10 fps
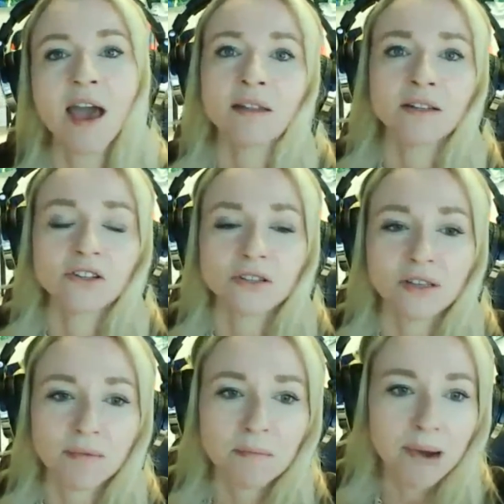and it
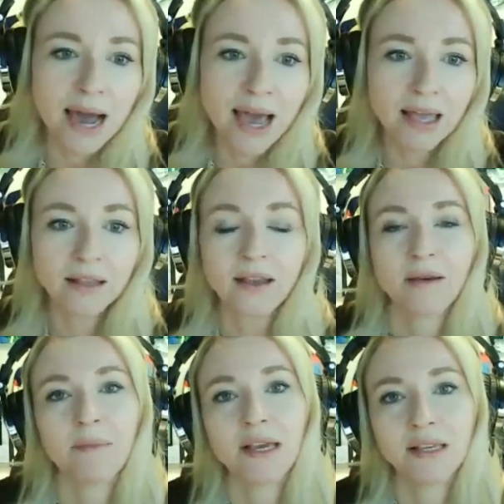just combined
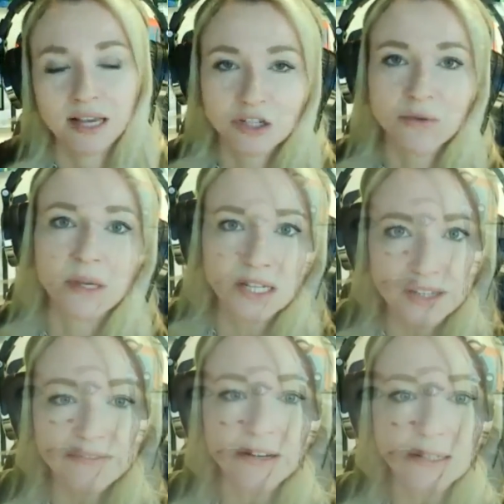makes such a big
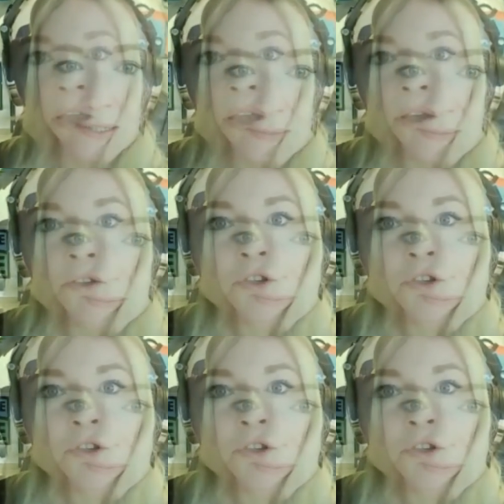difference